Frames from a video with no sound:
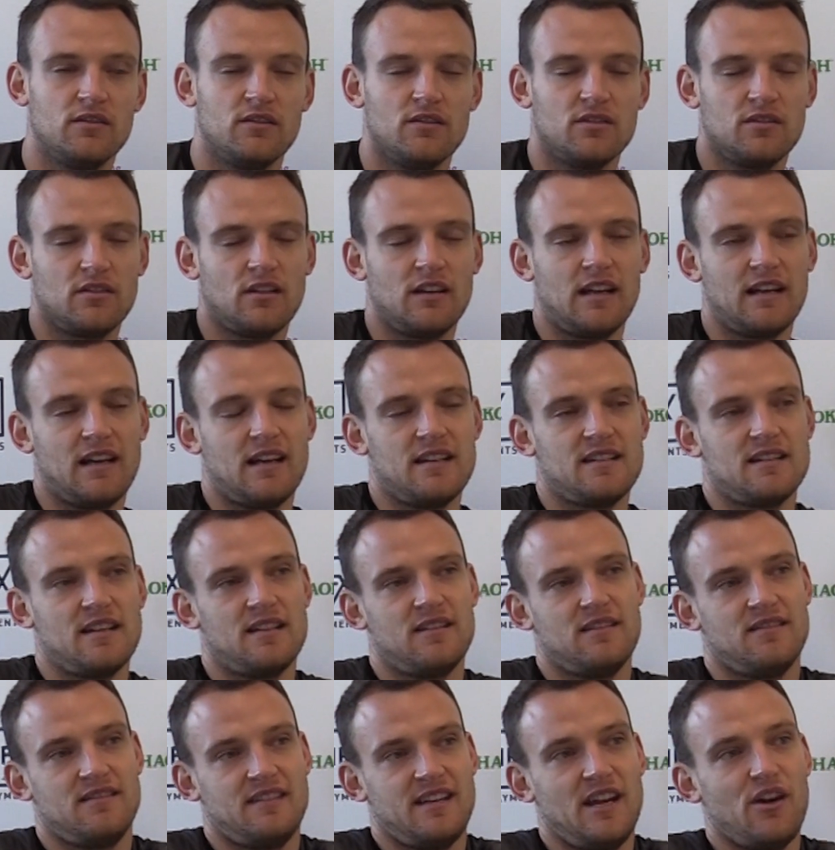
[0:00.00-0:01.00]
just like I
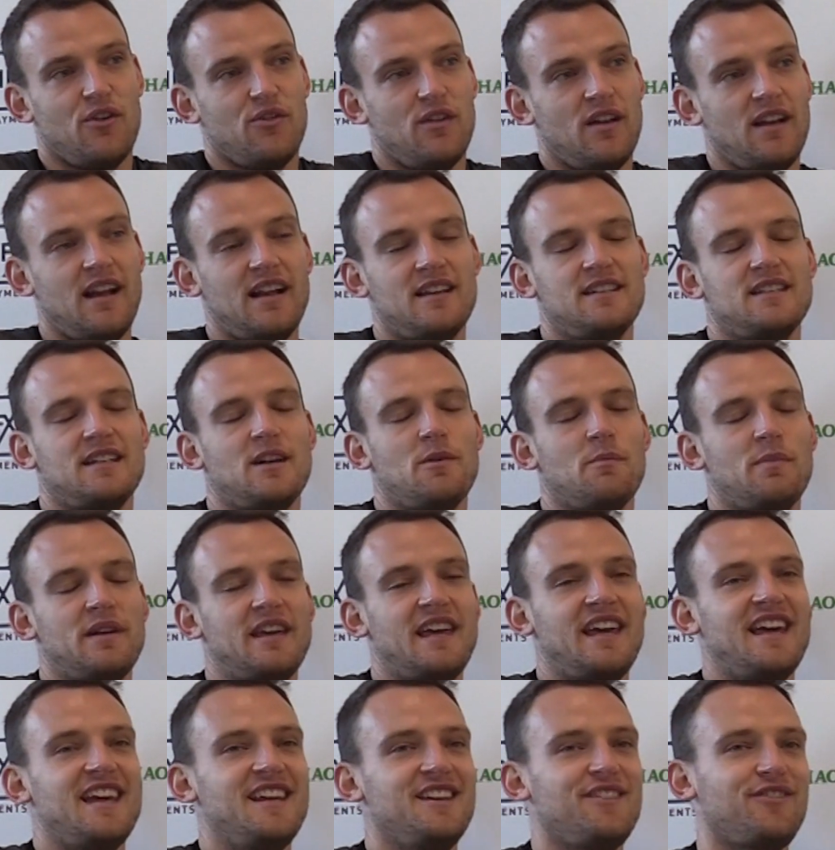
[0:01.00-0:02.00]
said, tell the lads how big
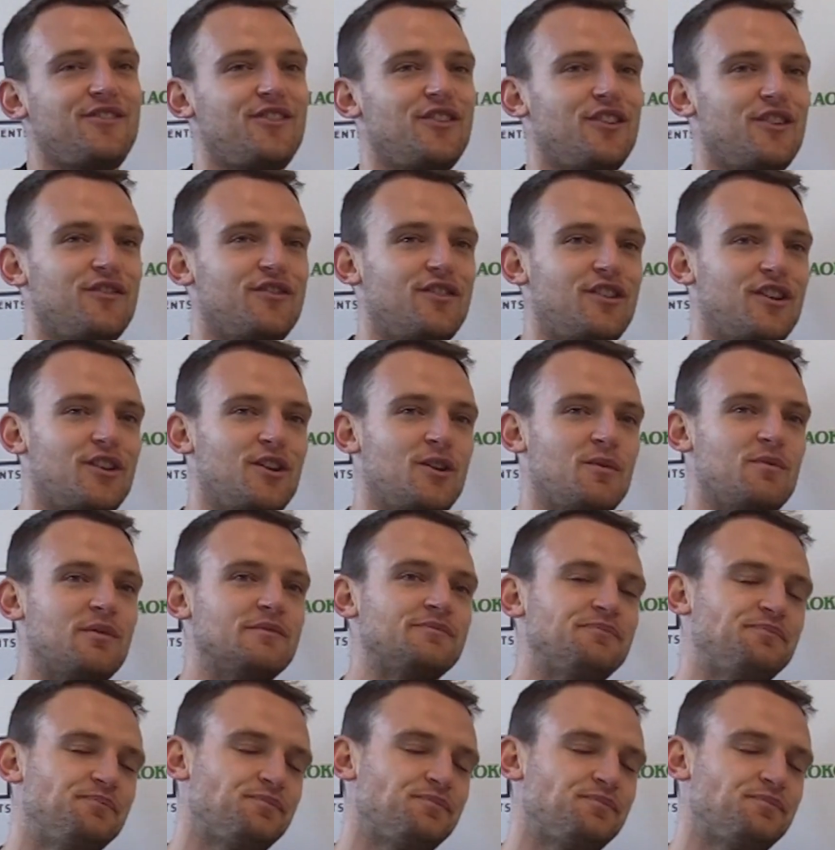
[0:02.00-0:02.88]
it is for the club.